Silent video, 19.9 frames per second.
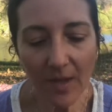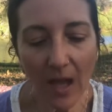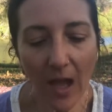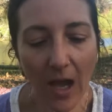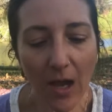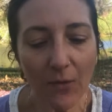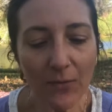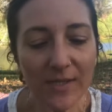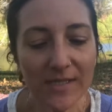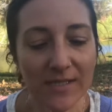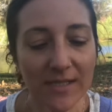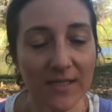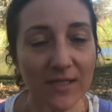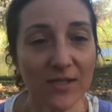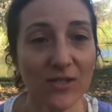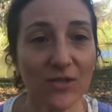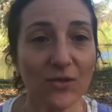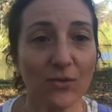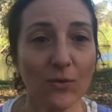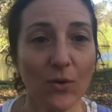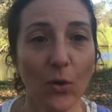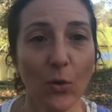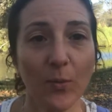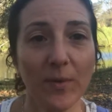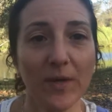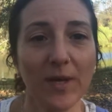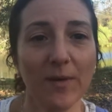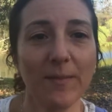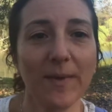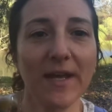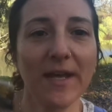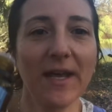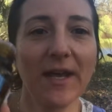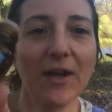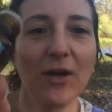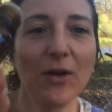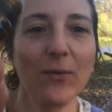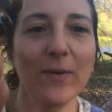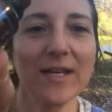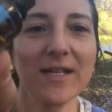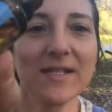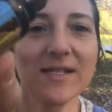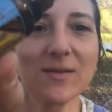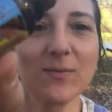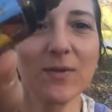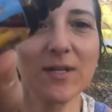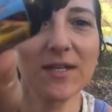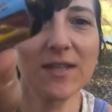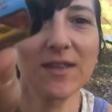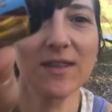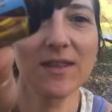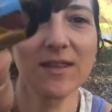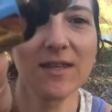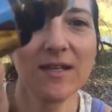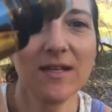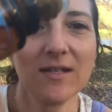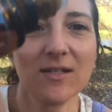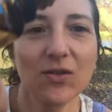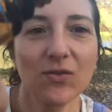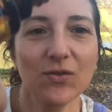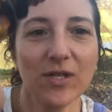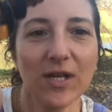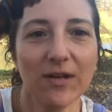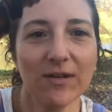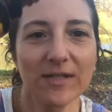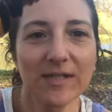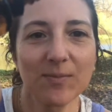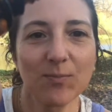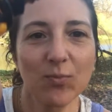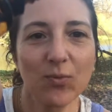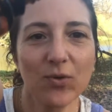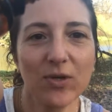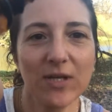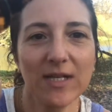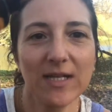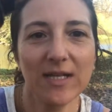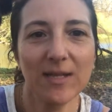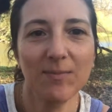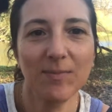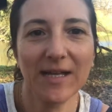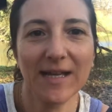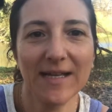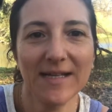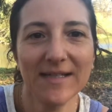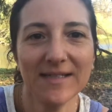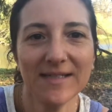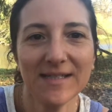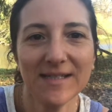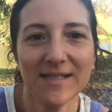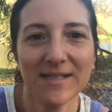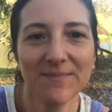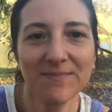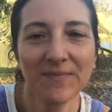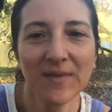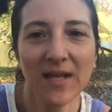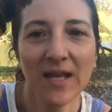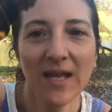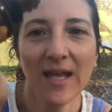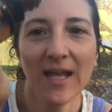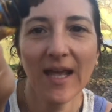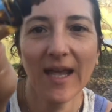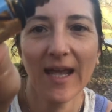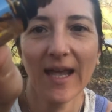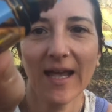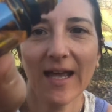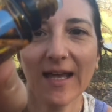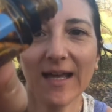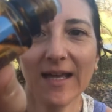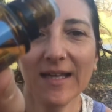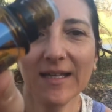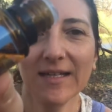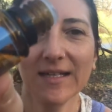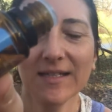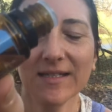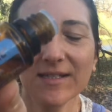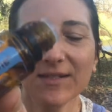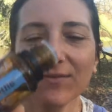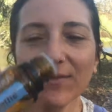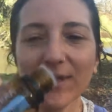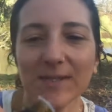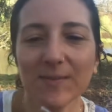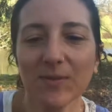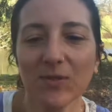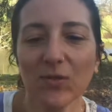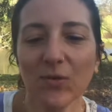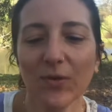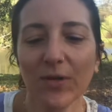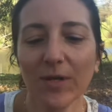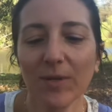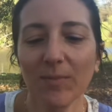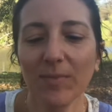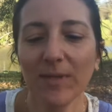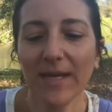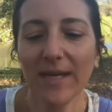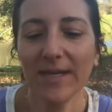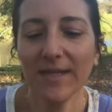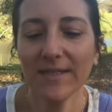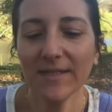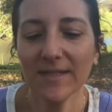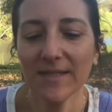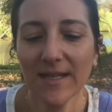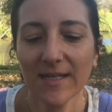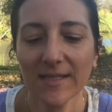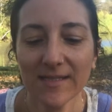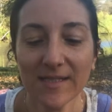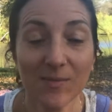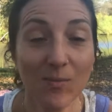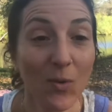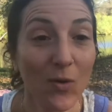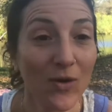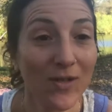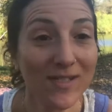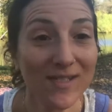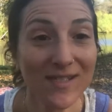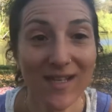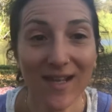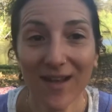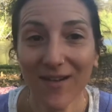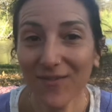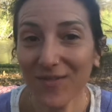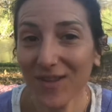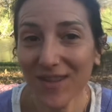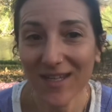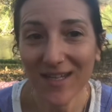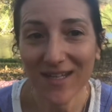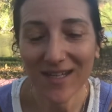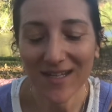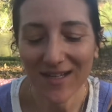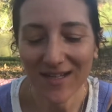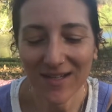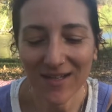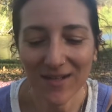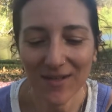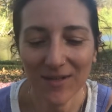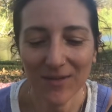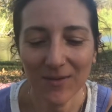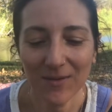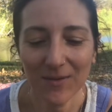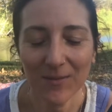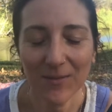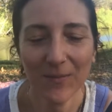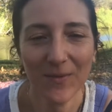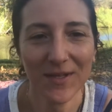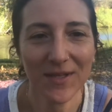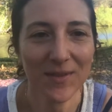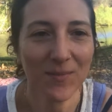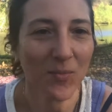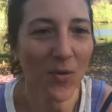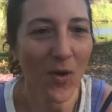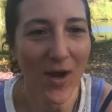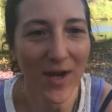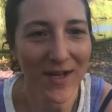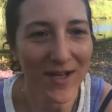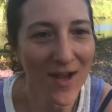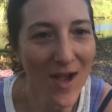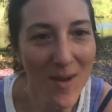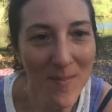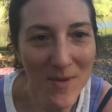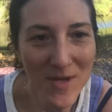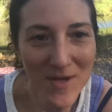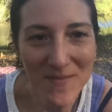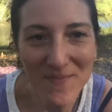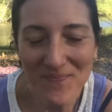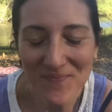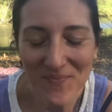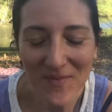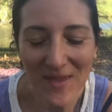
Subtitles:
I always like to open up my airways with doTERRA's Breathe blend, and it's a respiratory blend that supports everything with pranayama,